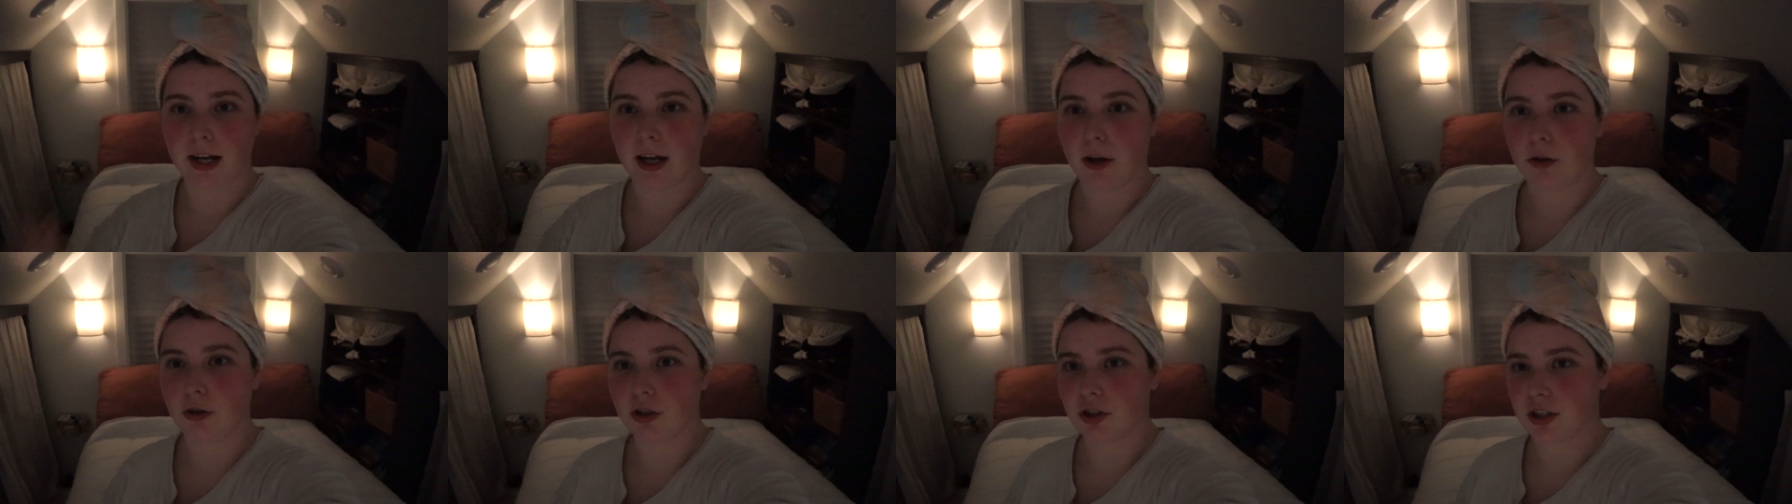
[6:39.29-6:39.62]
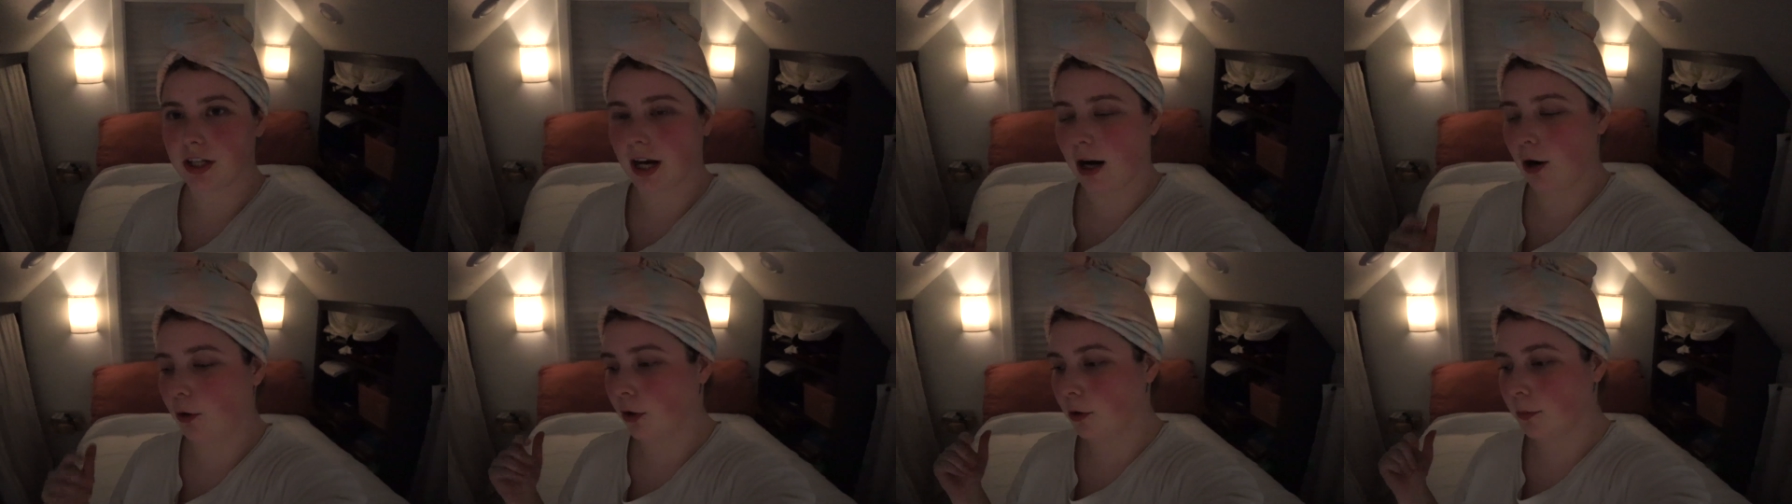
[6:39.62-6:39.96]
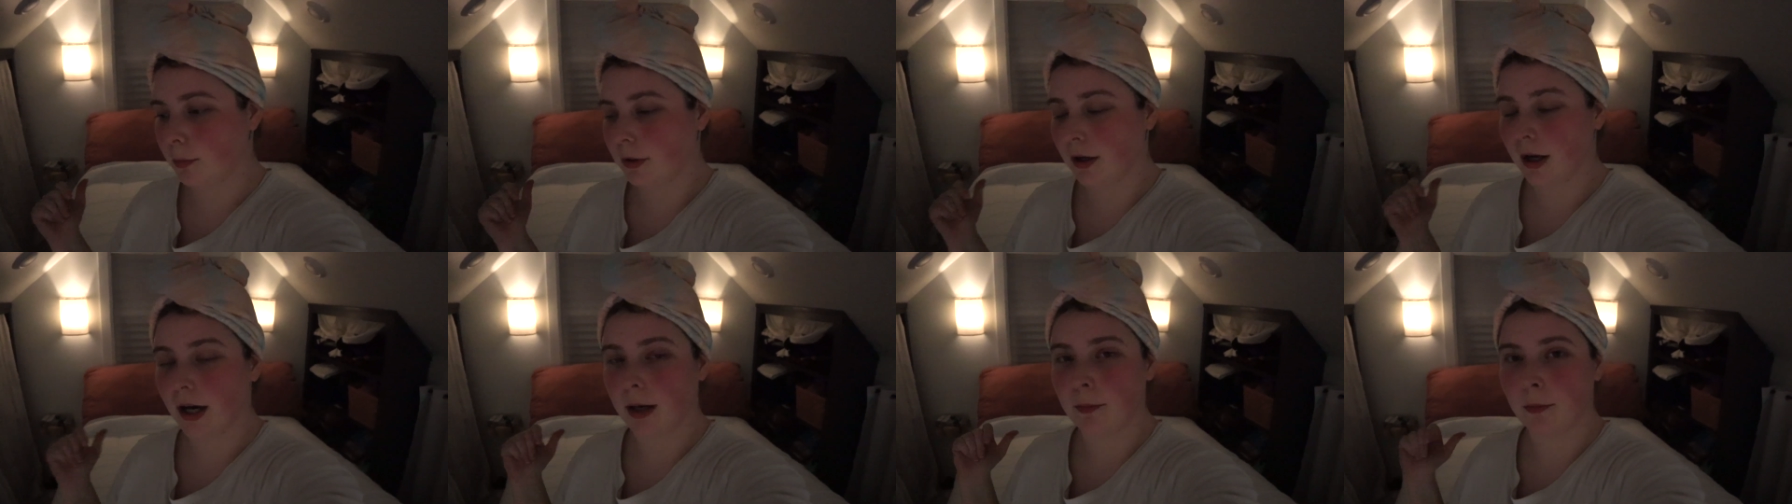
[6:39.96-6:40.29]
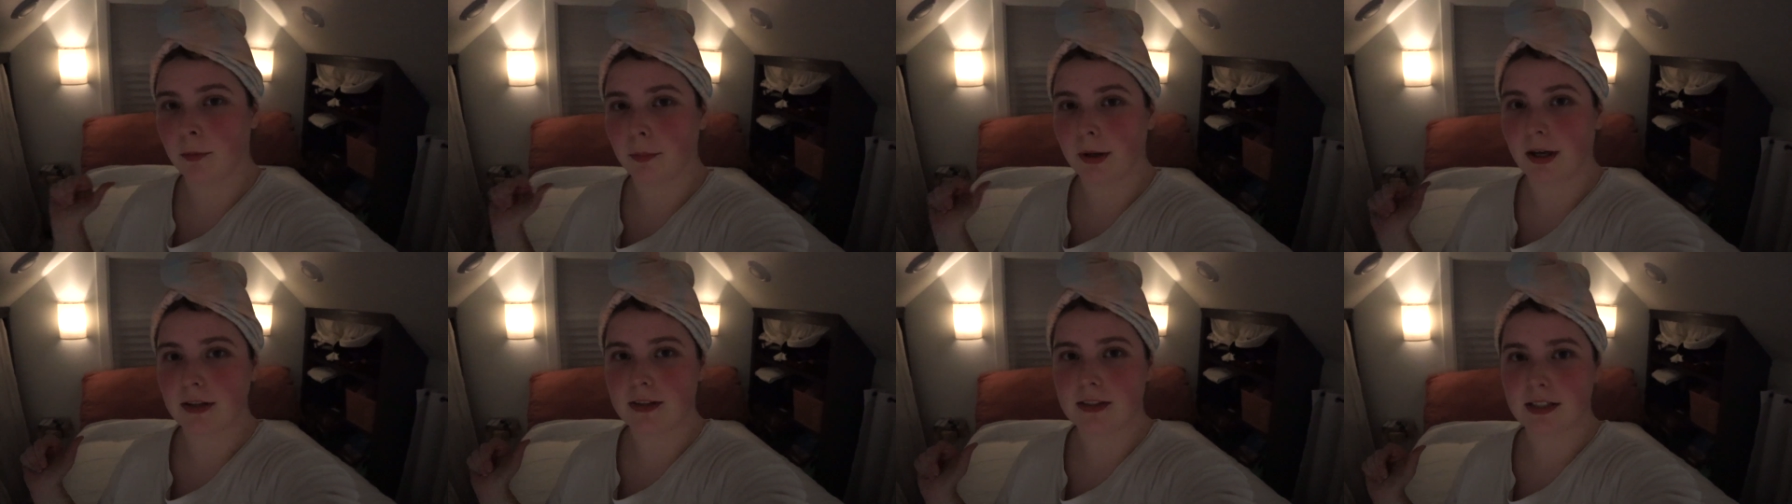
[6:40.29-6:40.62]
out of the shower but I'm
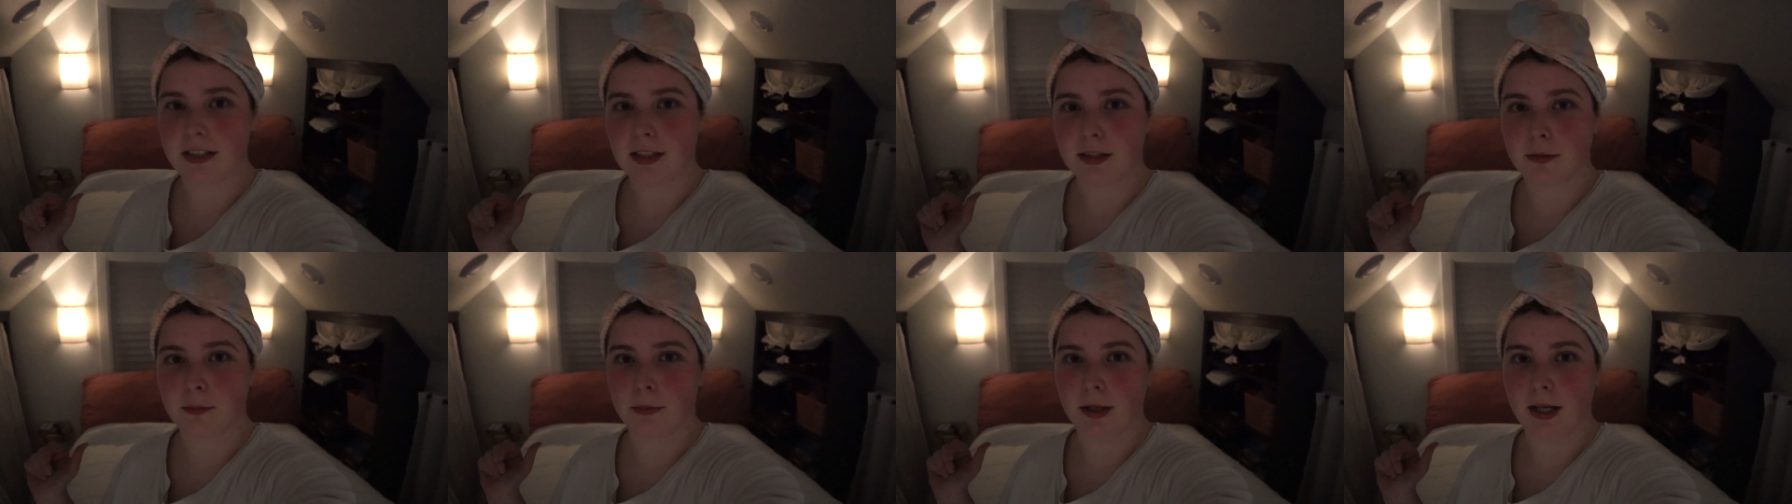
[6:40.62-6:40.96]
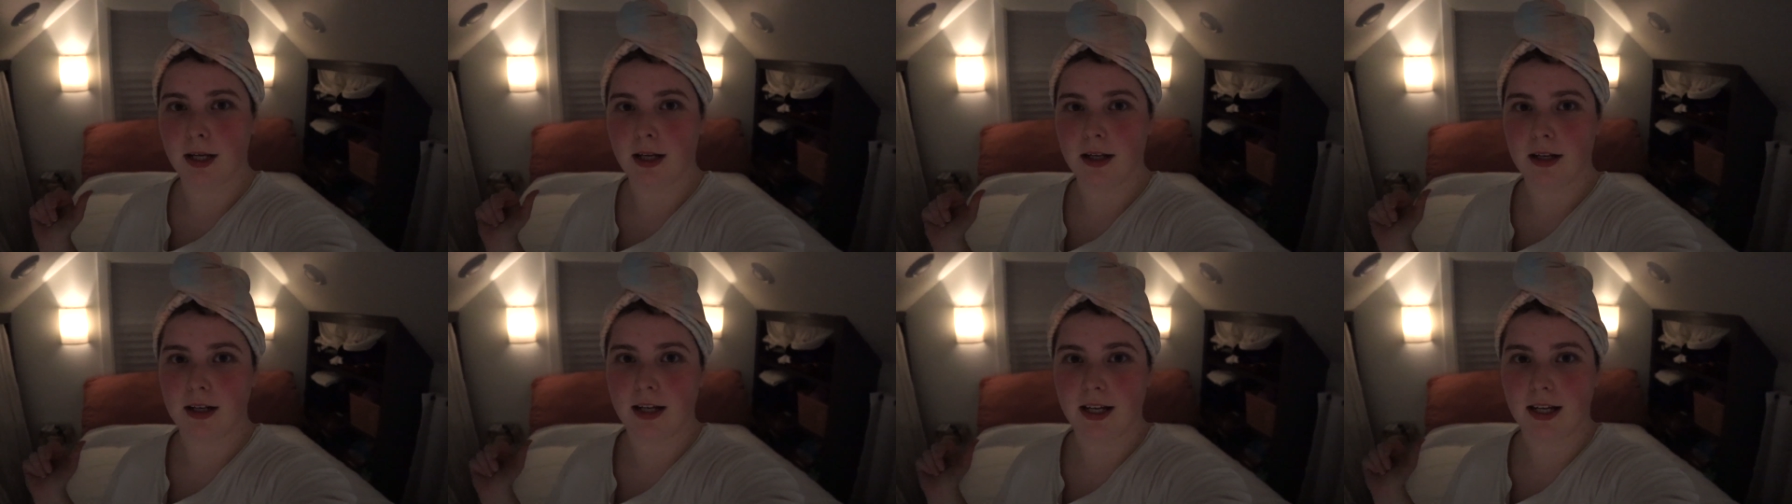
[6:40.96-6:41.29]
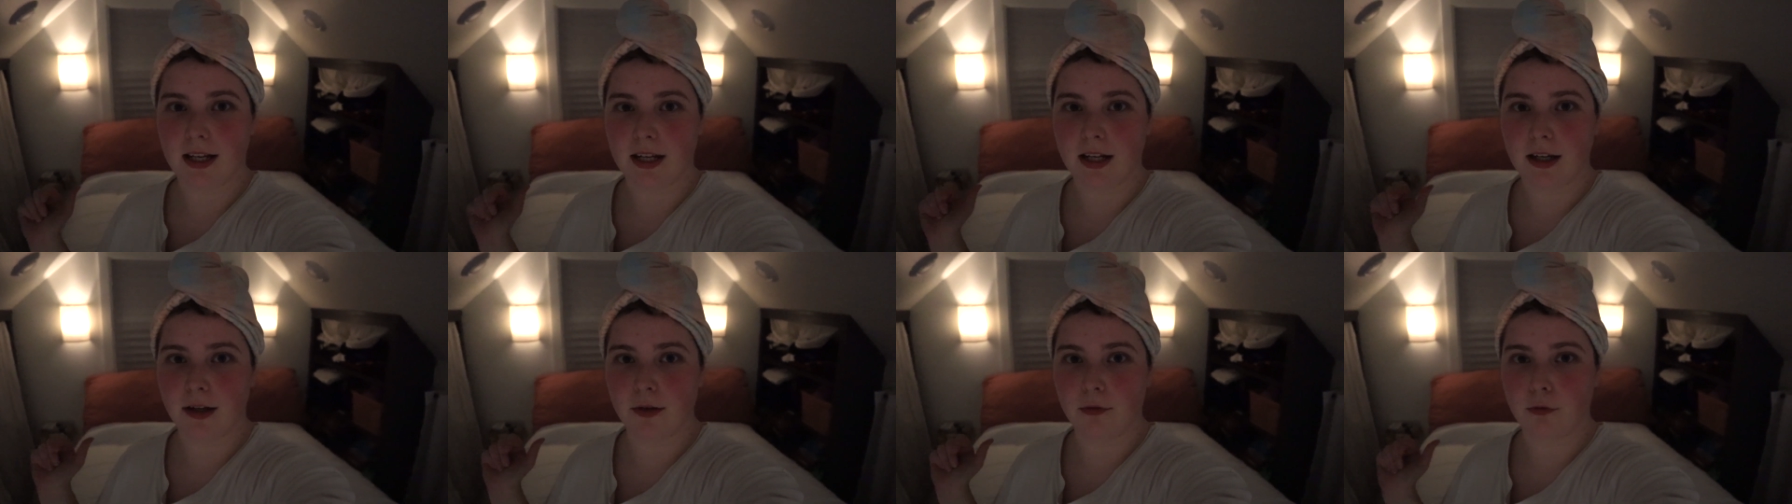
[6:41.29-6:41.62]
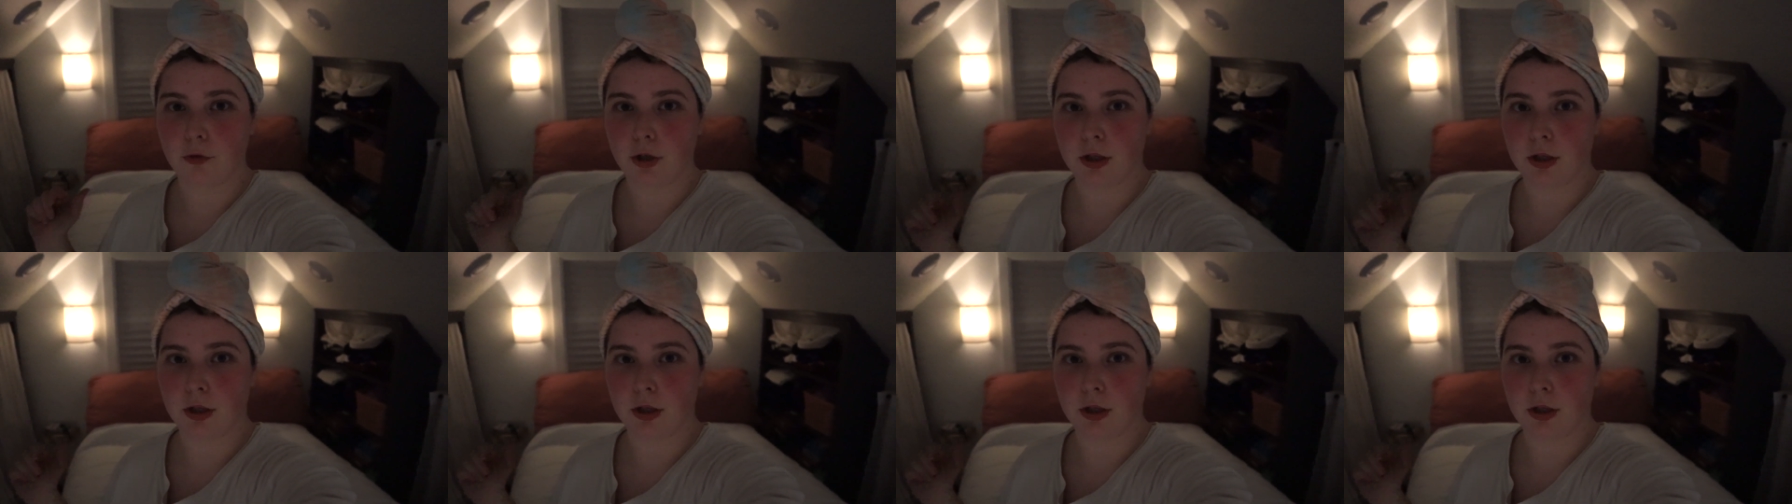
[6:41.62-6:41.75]
about to get in bed and